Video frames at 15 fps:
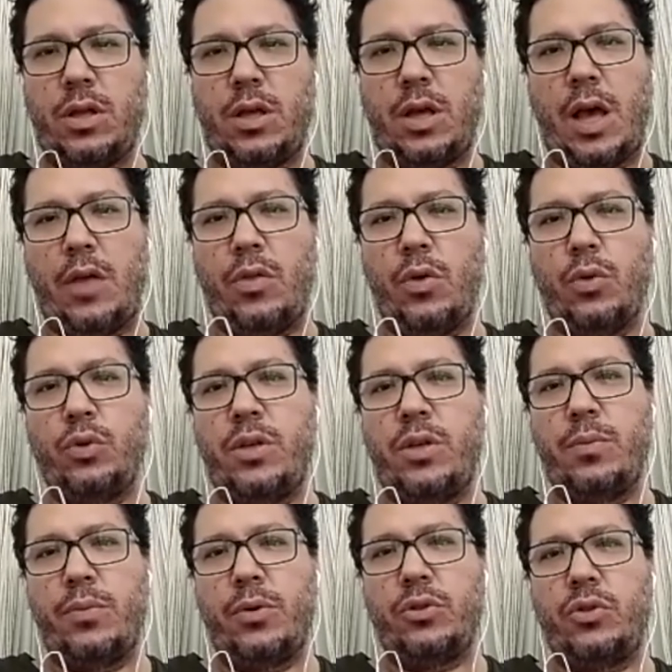and those
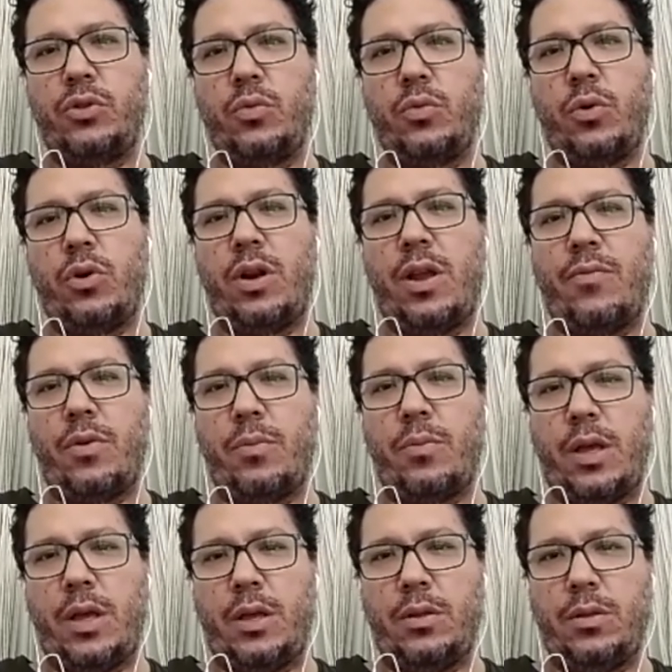imports were never made.